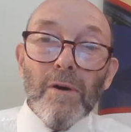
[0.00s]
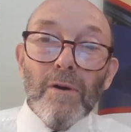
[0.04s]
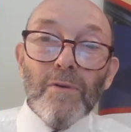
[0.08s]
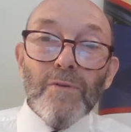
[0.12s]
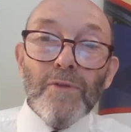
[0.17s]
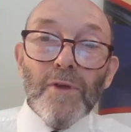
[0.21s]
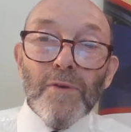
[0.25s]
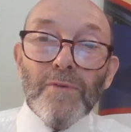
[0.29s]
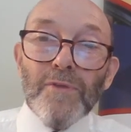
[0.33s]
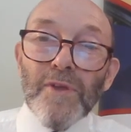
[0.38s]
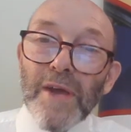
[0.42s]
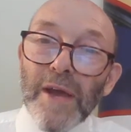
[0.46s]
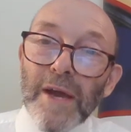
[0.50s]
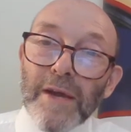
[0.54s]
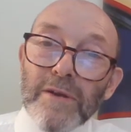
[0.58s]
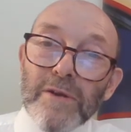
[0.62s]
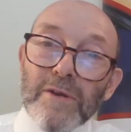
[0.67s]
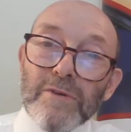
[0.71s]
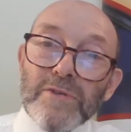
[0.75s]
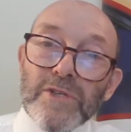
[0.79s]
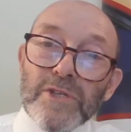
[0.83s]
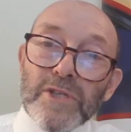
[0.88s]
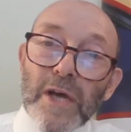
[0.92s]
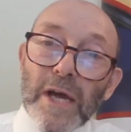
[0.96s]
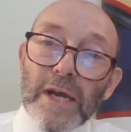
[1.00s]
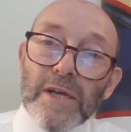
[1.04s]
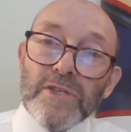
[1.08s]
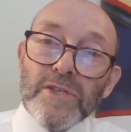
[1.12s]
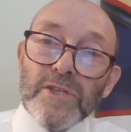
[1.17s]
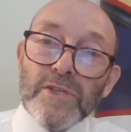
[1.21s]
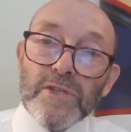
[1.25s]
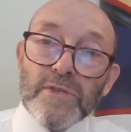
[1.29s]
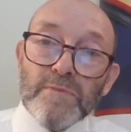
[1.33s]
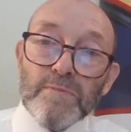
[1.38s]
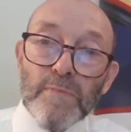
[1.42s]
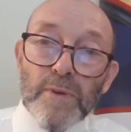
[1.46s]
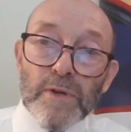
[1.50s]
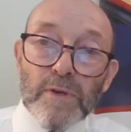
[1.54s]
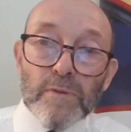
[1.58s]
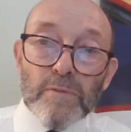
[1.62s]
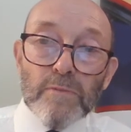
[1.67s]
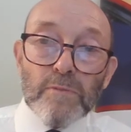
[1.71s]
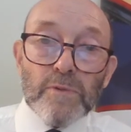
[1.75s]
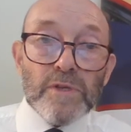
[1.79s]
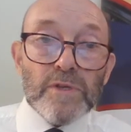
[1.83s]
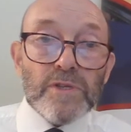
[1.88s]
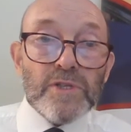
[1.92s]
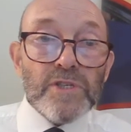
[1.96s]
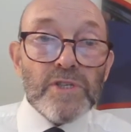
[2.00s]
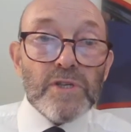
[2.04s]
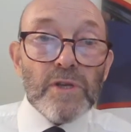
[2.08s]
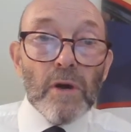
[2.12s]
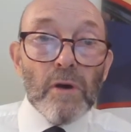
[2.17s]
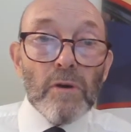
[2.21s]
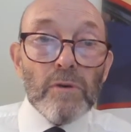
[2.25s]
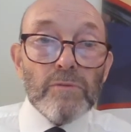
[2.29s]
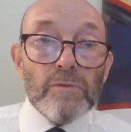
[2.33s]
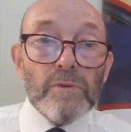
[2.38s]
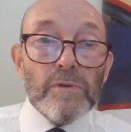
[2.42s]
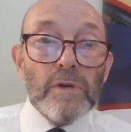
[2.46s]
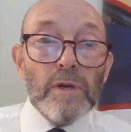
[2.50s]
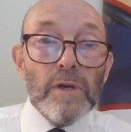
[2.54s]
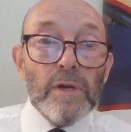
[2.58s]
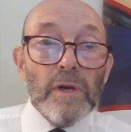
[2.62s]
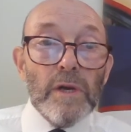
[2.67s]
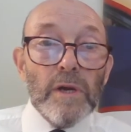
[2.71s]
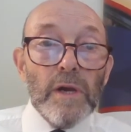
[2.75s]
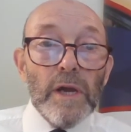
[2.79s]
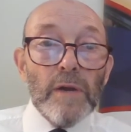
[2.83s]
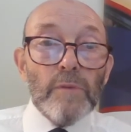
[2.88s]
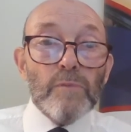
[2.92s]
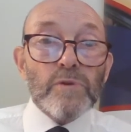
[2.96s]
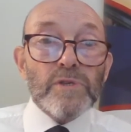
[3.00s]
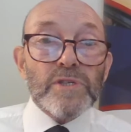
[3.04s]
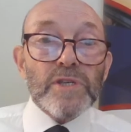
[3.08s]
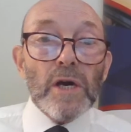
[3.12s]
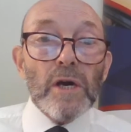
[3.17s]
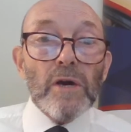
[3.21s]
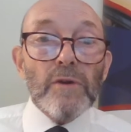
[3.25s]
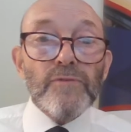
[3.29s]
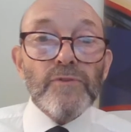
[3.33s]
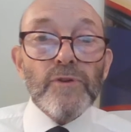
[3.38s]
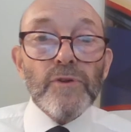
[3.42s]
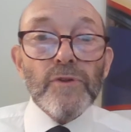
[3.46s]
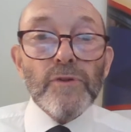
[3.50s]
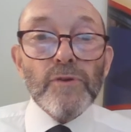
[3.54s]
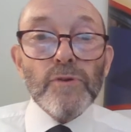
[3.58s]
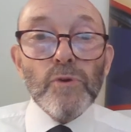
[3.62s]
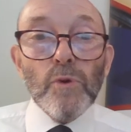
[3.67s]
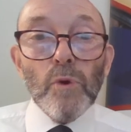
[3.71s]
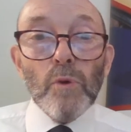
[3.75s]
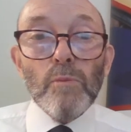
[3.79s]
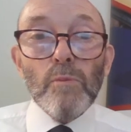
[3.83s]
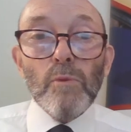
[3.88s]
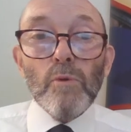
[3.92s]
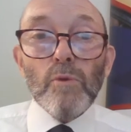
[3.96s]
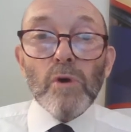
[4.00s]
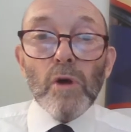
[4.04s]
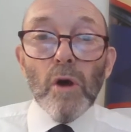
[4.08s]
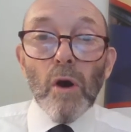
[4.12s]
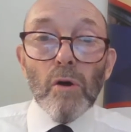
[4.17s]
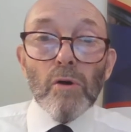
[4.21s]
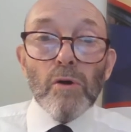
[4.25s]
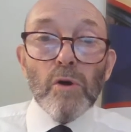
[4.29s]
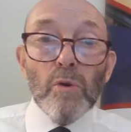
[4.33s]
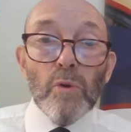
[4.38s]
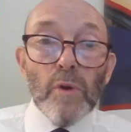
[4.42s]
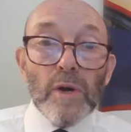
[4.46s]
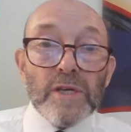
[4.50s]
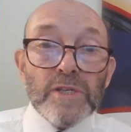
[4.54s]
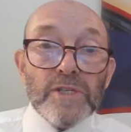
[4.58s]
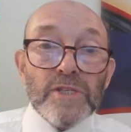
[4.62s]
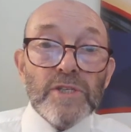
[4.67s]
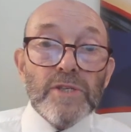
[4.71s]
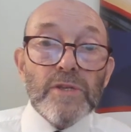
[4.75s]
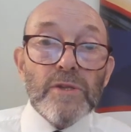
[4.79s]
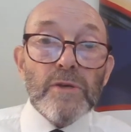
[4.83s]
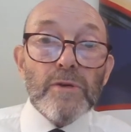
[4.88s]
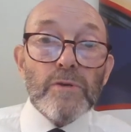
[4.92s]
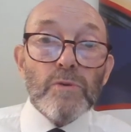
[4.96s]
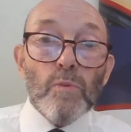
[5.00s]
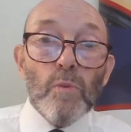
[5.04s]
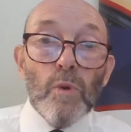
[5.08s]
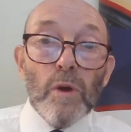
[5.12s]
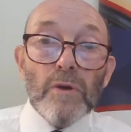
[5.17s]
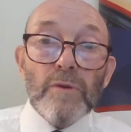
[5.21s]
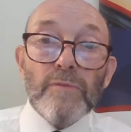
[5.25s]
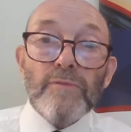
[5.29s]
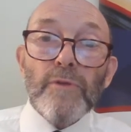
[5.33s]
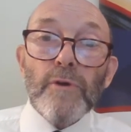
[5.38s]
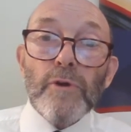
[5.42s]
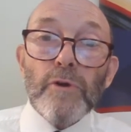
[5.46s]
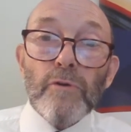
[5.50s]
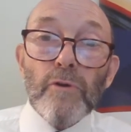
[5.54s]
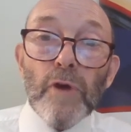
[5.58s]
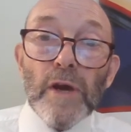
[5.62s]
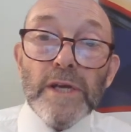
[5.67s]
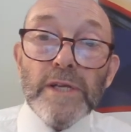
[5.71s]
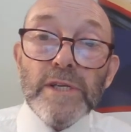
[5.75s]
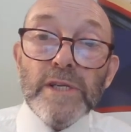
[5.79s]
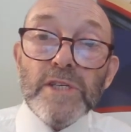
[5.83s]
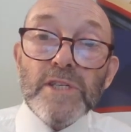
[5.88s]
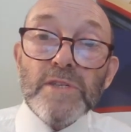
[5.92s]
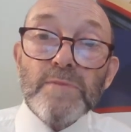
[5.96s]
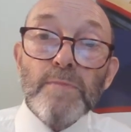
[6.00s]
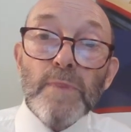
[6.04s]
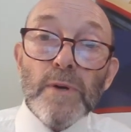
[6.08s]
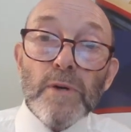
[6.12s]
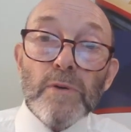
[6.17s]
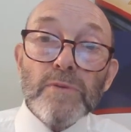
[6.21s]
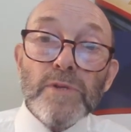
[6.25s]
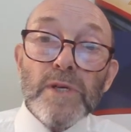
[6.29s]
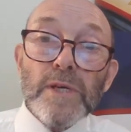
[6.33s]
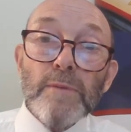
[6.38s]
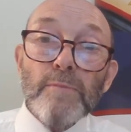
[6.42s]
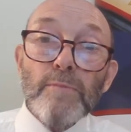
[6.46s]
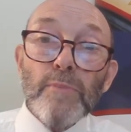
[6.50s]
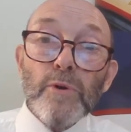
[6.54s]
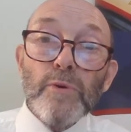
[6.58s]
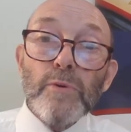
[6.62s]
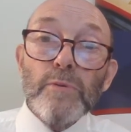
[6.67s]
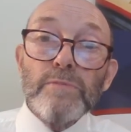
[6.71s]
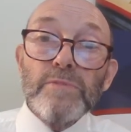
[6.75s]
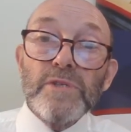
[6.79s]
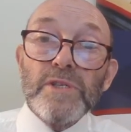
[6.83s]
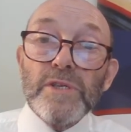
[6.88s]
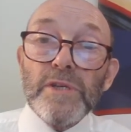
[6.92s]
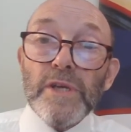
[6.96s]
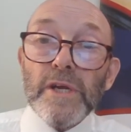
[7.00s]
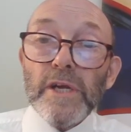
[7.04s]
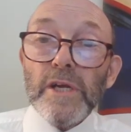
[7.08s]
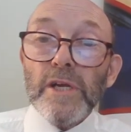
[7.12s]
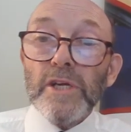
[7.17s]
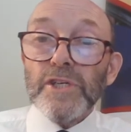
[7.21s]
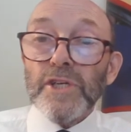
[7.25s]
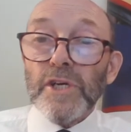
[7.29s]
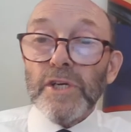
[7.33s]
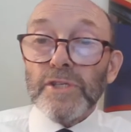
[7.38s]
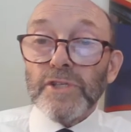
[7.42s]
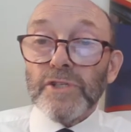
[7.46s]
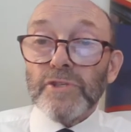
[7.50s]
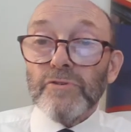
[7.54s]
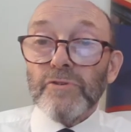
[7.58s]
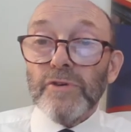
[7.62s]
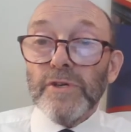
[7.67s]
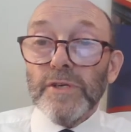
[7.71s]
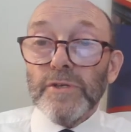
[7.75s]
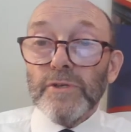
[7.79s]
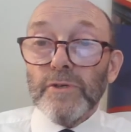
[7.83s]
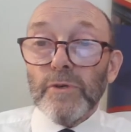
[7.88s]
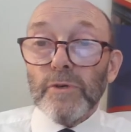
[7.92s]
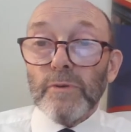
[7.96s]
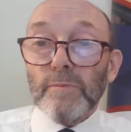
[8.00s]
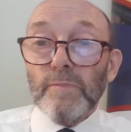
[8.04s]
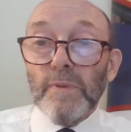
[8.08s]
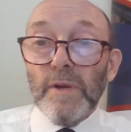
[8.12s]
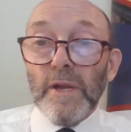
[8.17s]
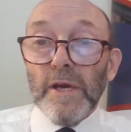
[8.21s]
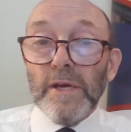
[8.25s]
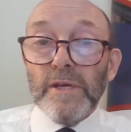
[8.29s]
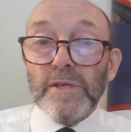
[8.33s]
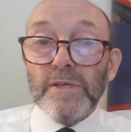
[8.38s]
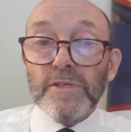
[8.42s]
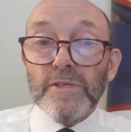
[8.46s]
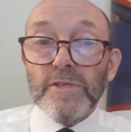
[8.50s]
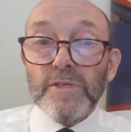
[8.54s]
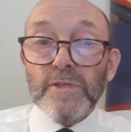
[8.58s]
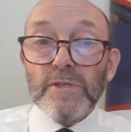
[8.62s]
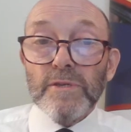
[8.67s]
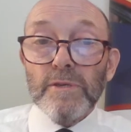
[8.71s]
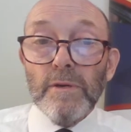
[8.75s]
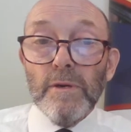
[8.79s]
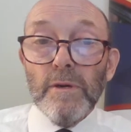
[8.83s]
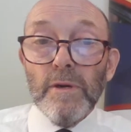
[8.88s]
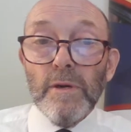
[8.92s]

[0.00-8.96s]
Although the Anglo-Saxons built with stone, it was after the Norman conquest that one of the greatest building booms in English history took place.